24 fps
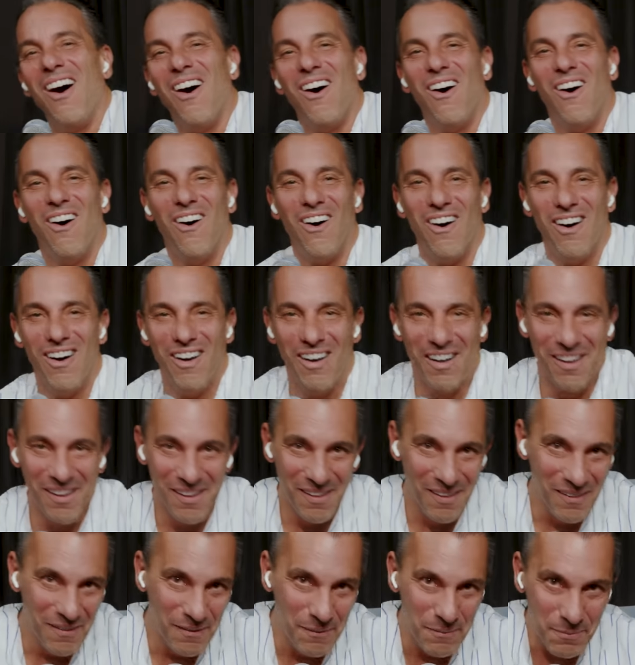
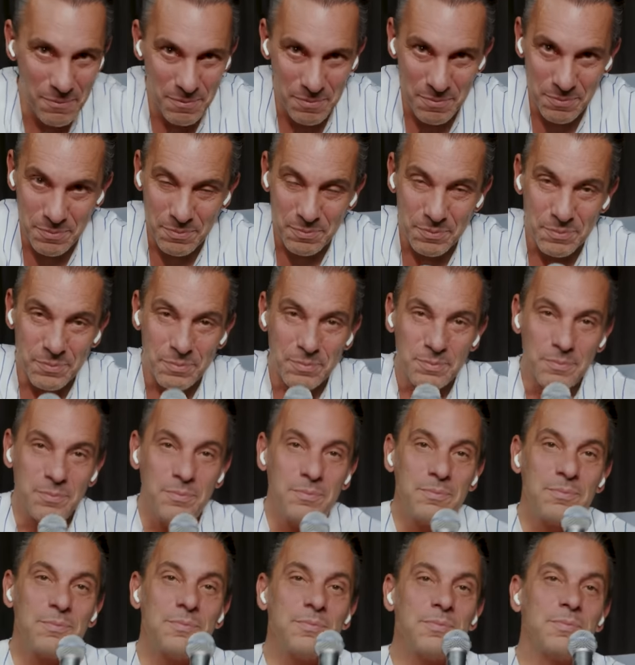
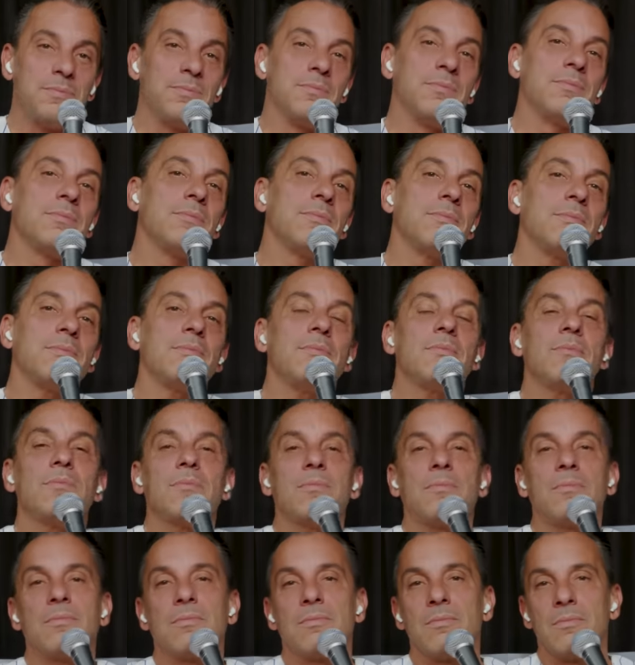
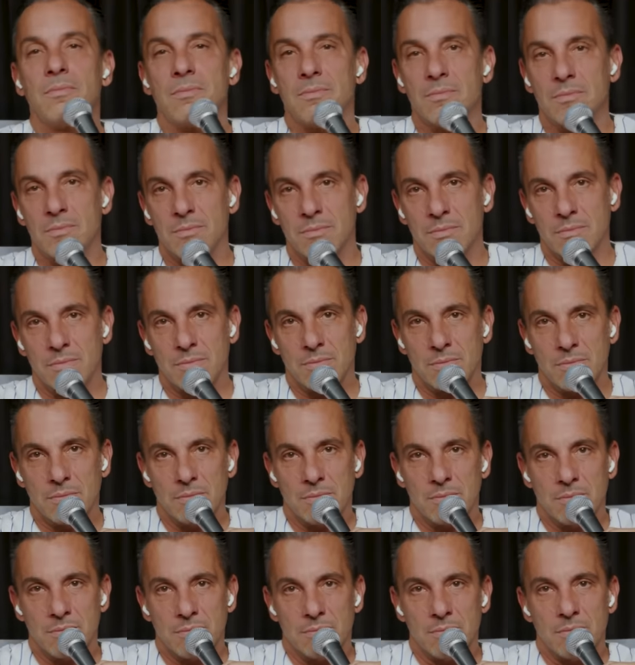
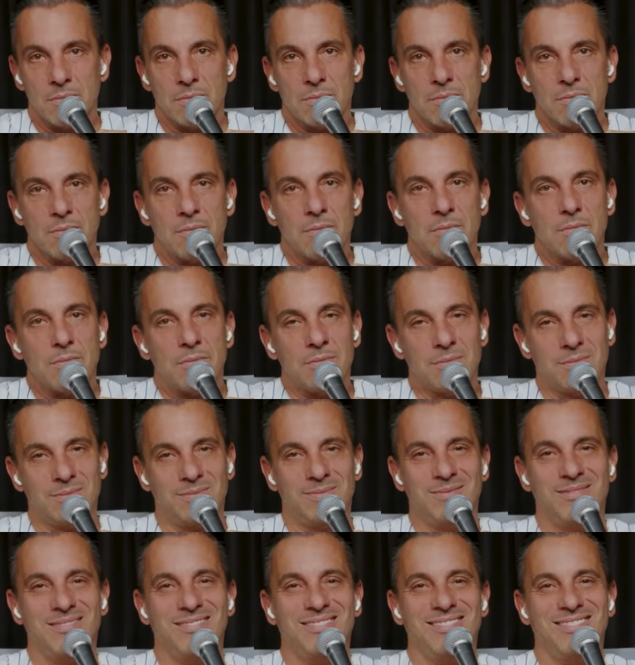
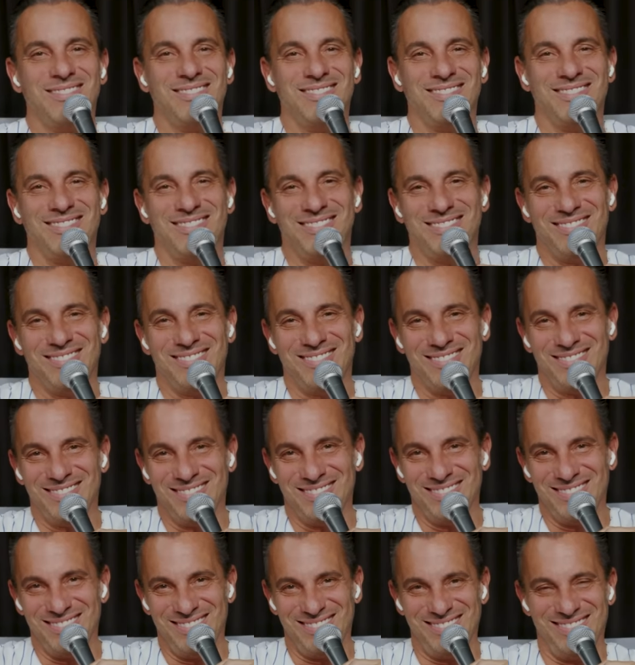
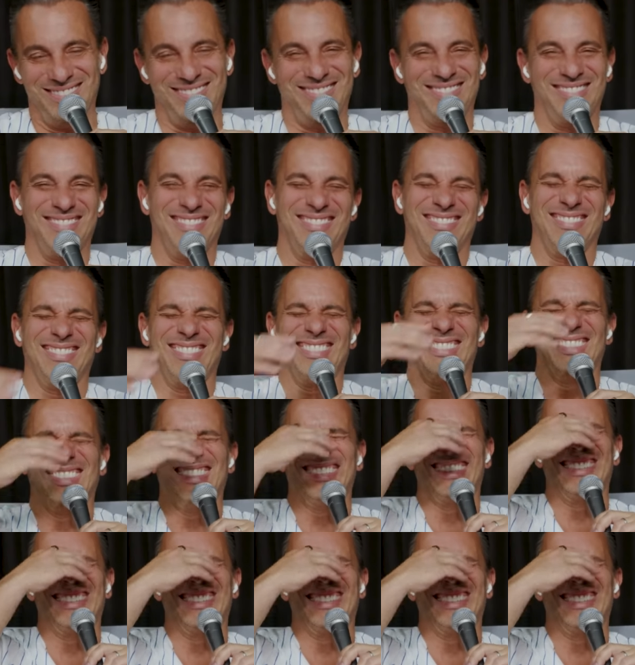The person shown says nothing.